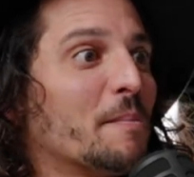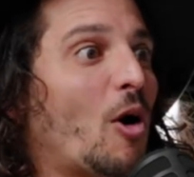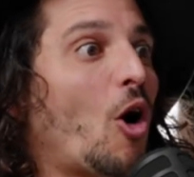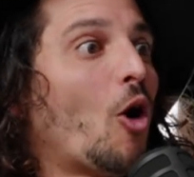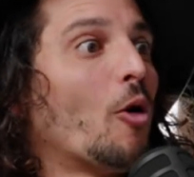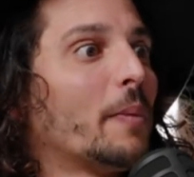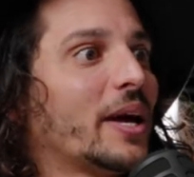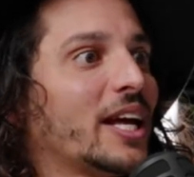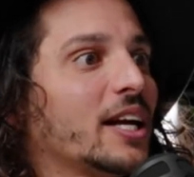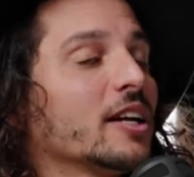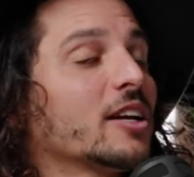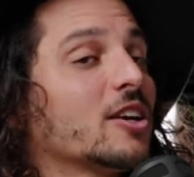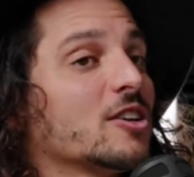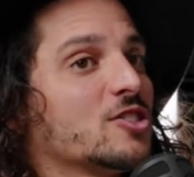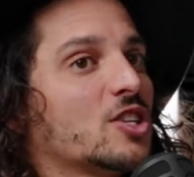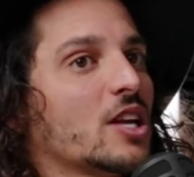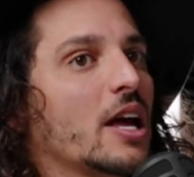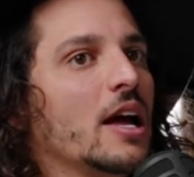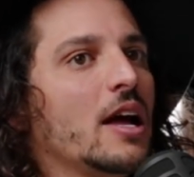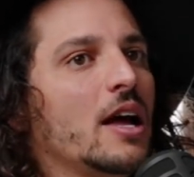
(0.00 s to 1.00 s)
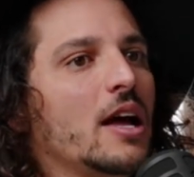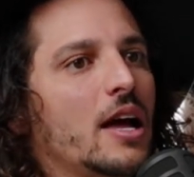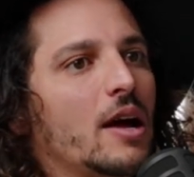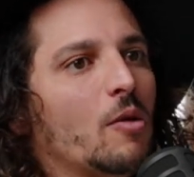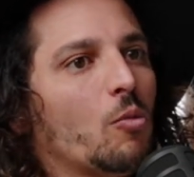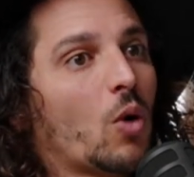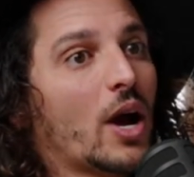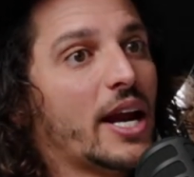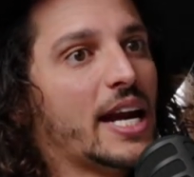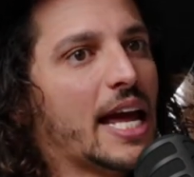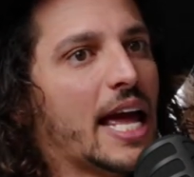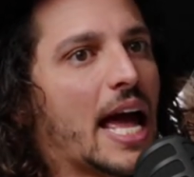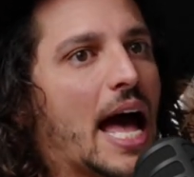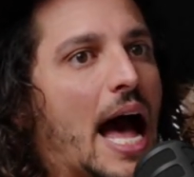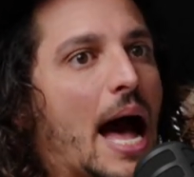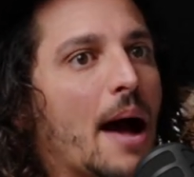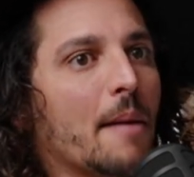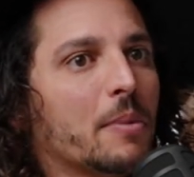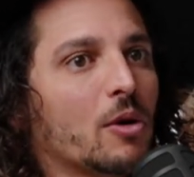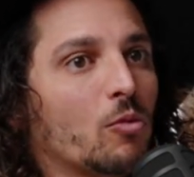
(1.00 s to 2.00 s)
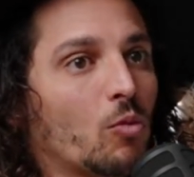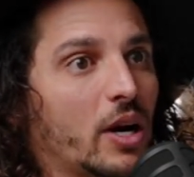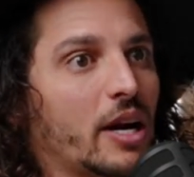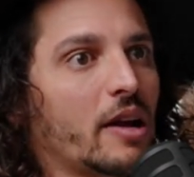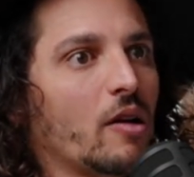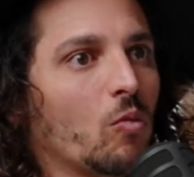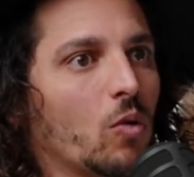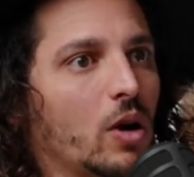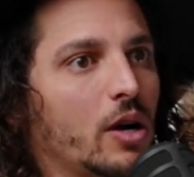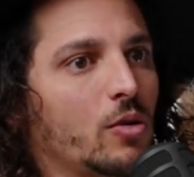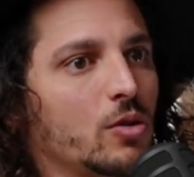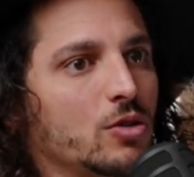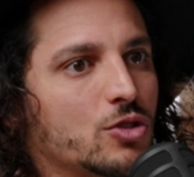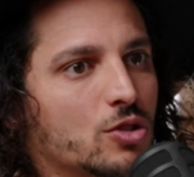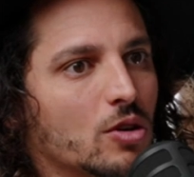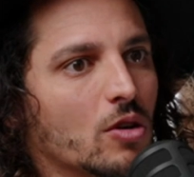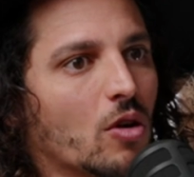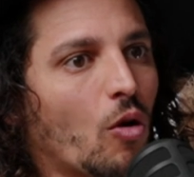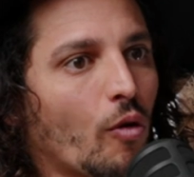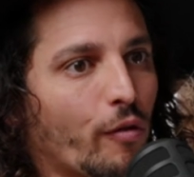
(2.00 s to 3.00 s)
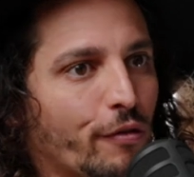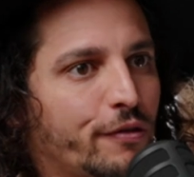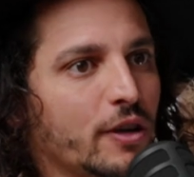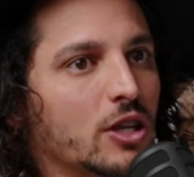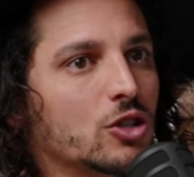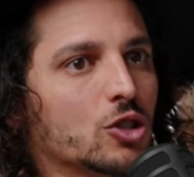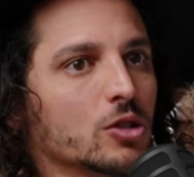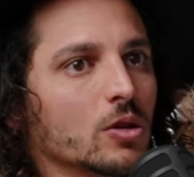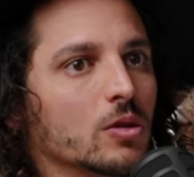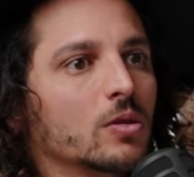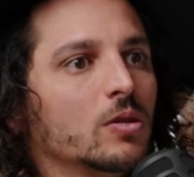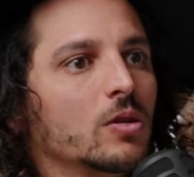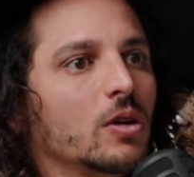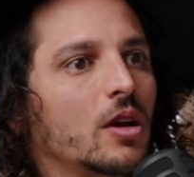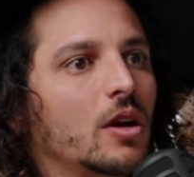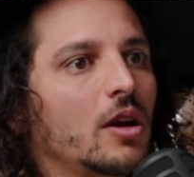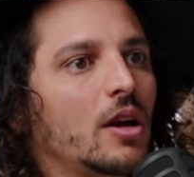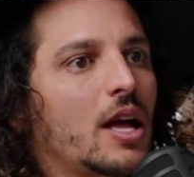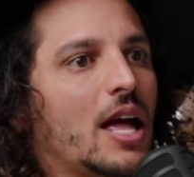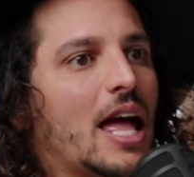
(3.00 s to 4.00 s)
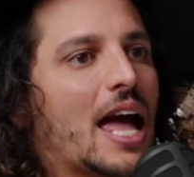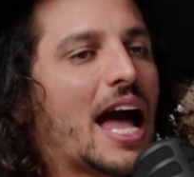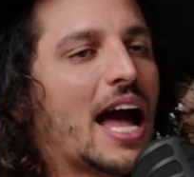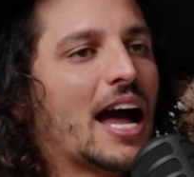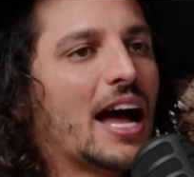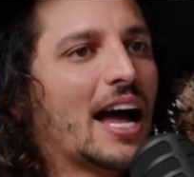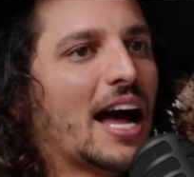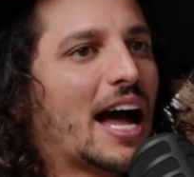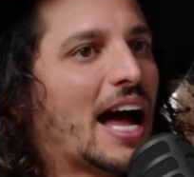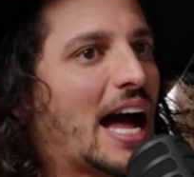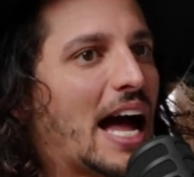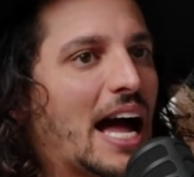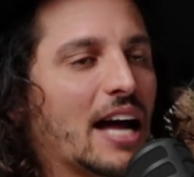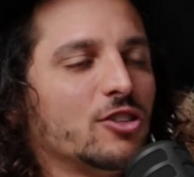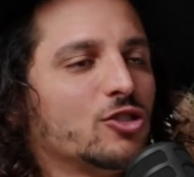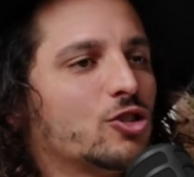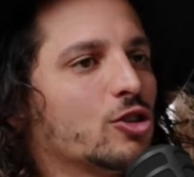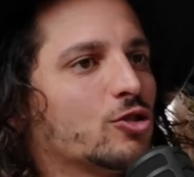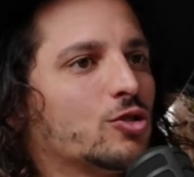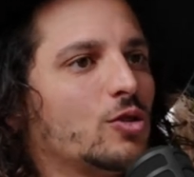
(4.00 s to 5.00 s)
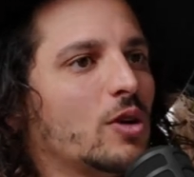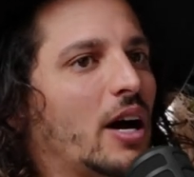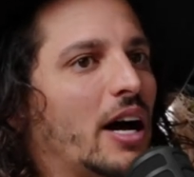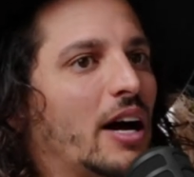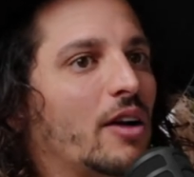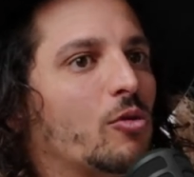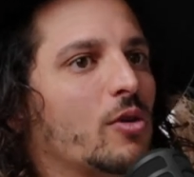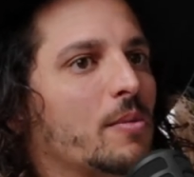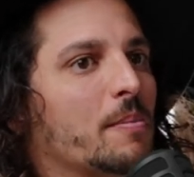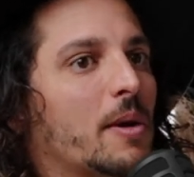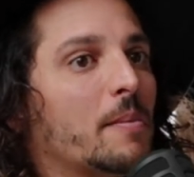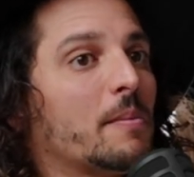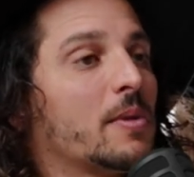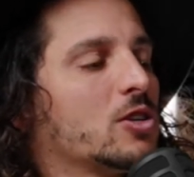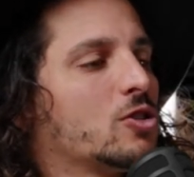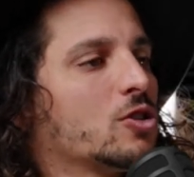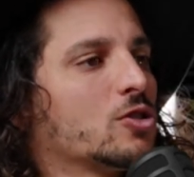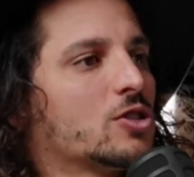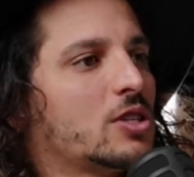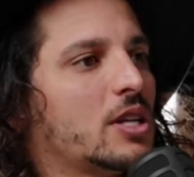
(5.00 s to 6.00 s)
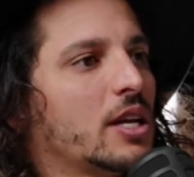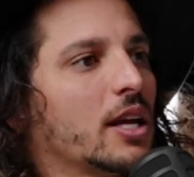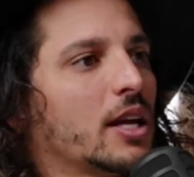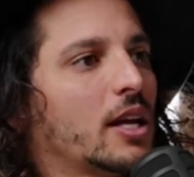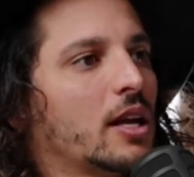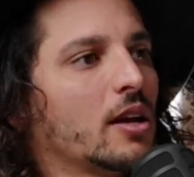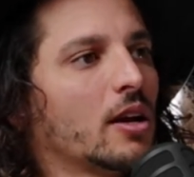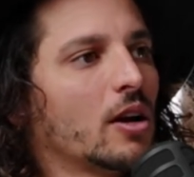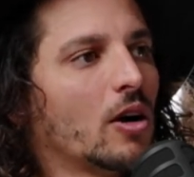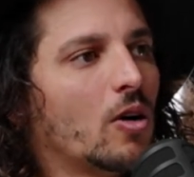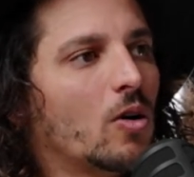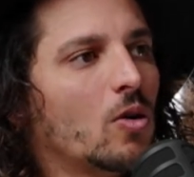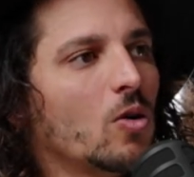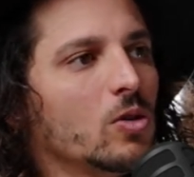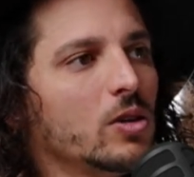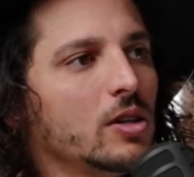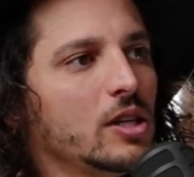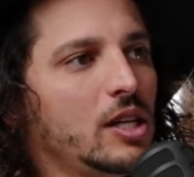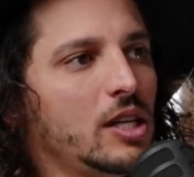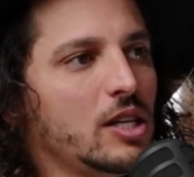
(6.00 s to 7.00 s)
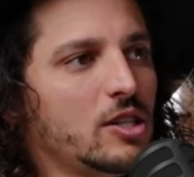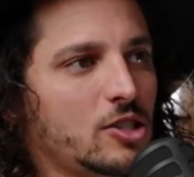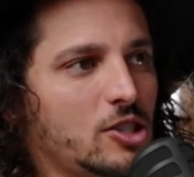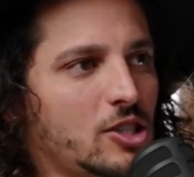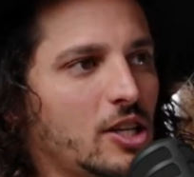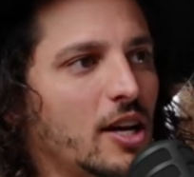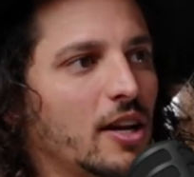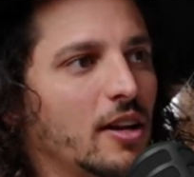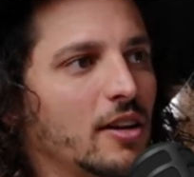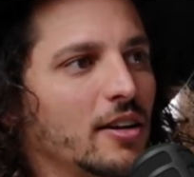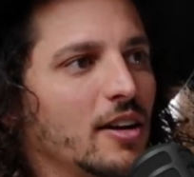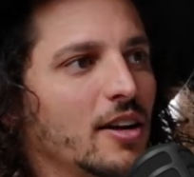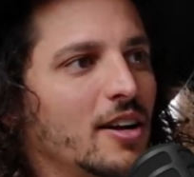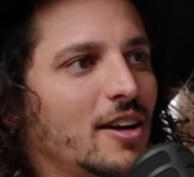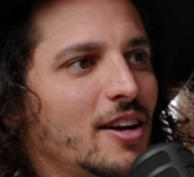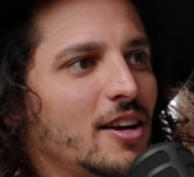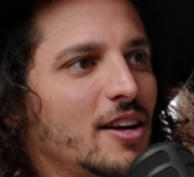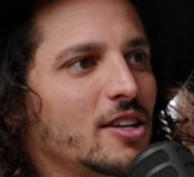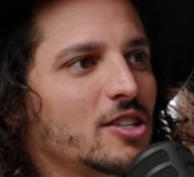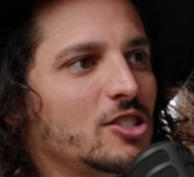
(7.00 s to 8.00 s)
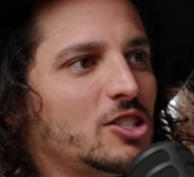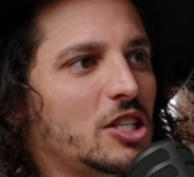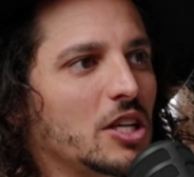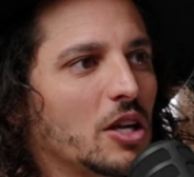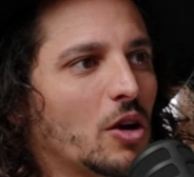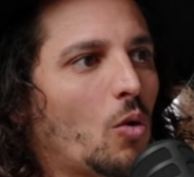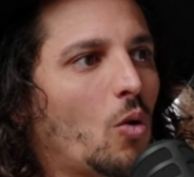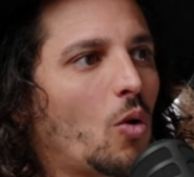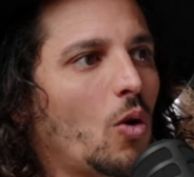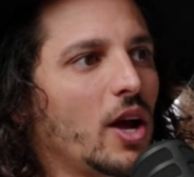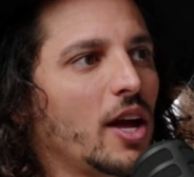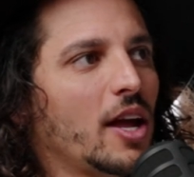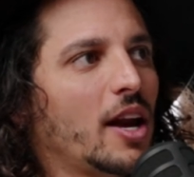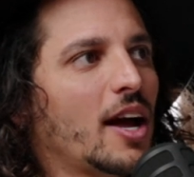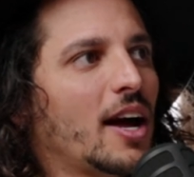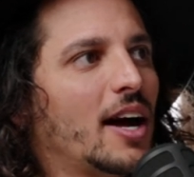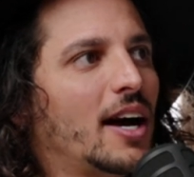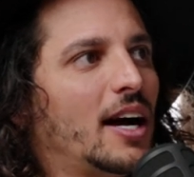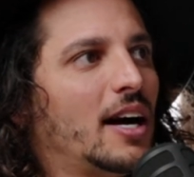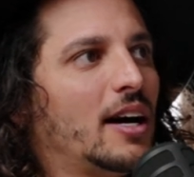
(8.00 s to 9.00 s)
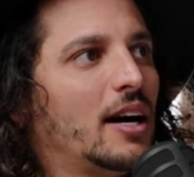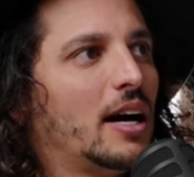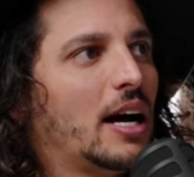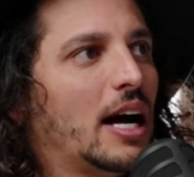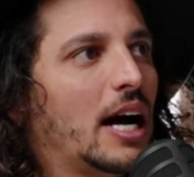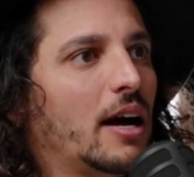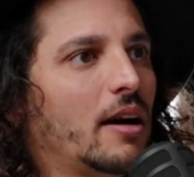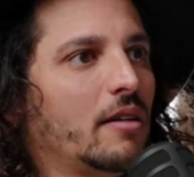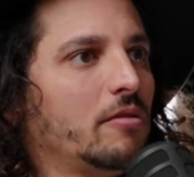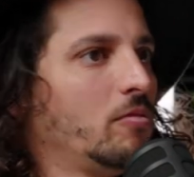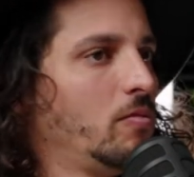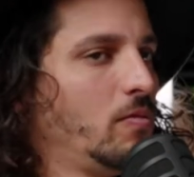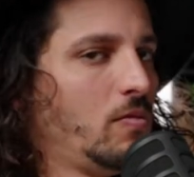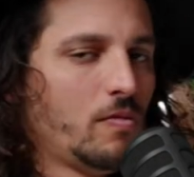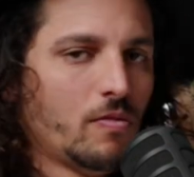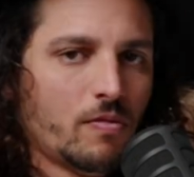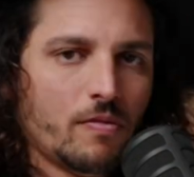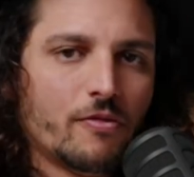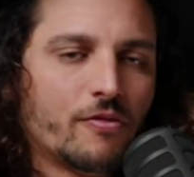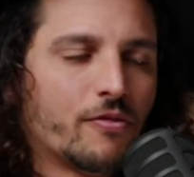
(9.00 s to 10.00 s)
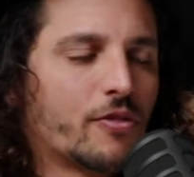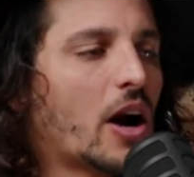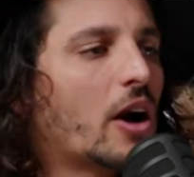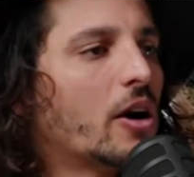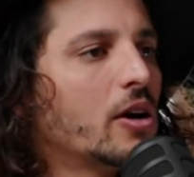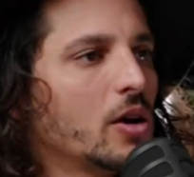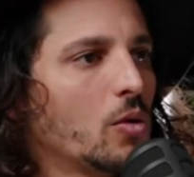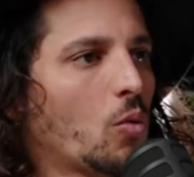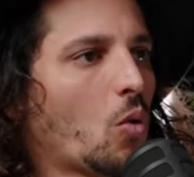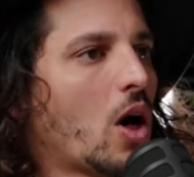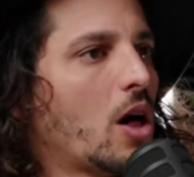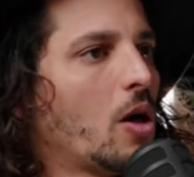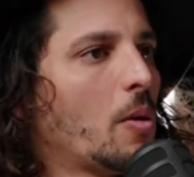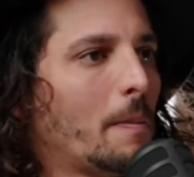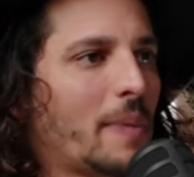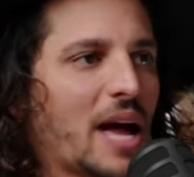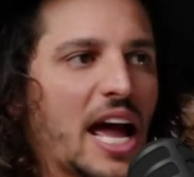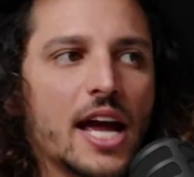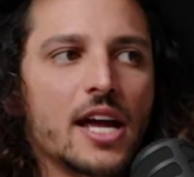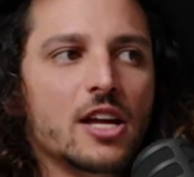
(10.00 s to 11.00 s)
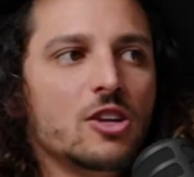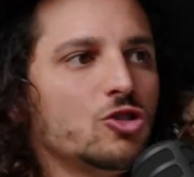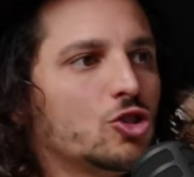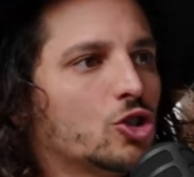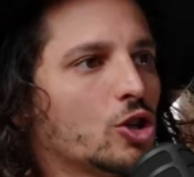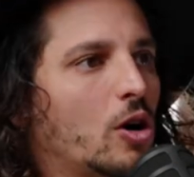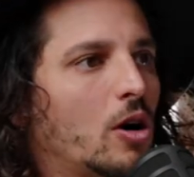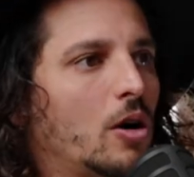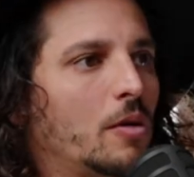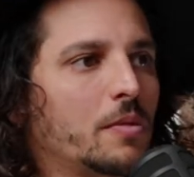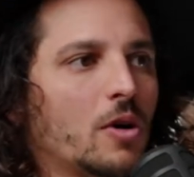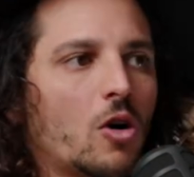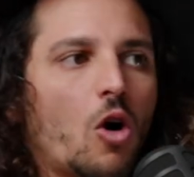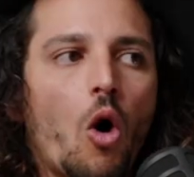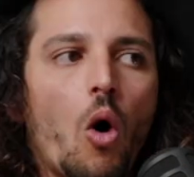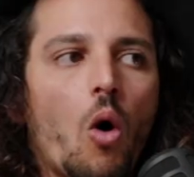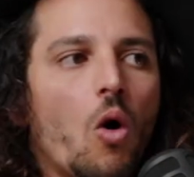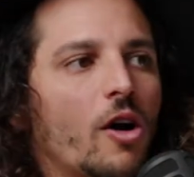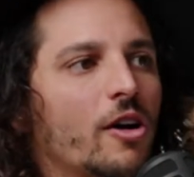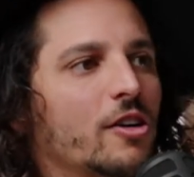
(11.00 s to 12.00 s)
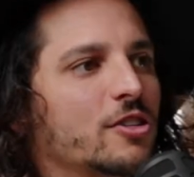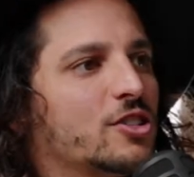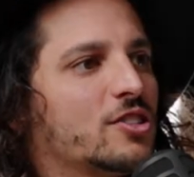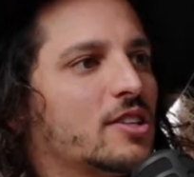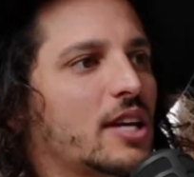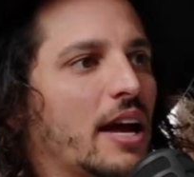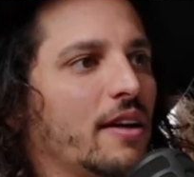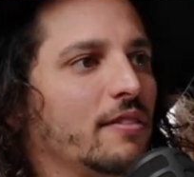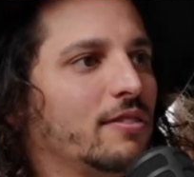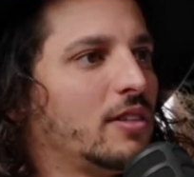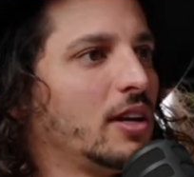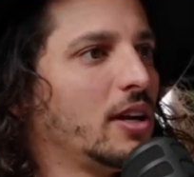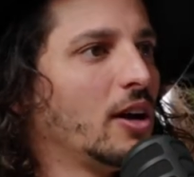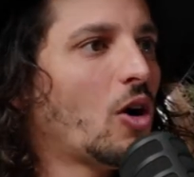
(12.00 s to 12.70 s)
moment, because when it happened, when it was official, I remember just thinking, holy shit, she quit a very well paying job, all her safety,